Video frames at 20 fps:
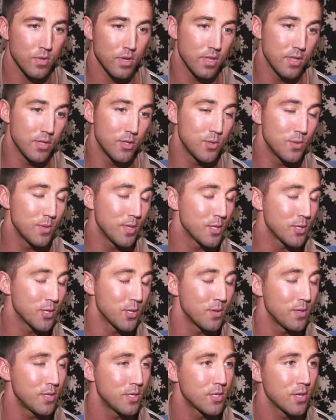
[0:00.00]
and then doing that
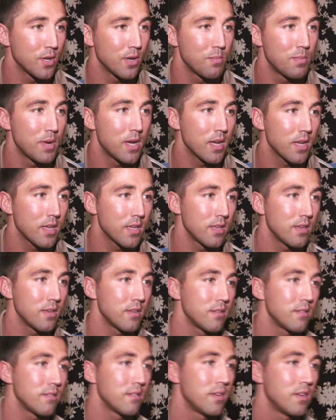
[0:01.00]
show, I just got it back,
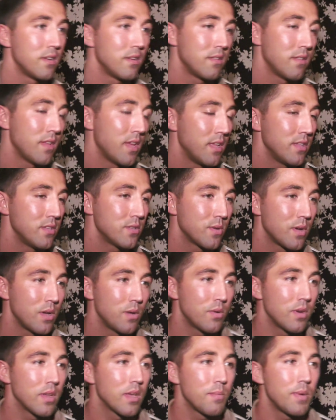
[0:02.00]
and hence why I
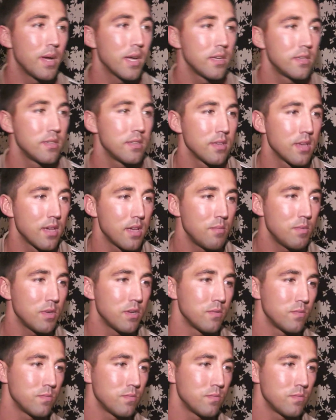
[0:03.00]
want to get back into the game now.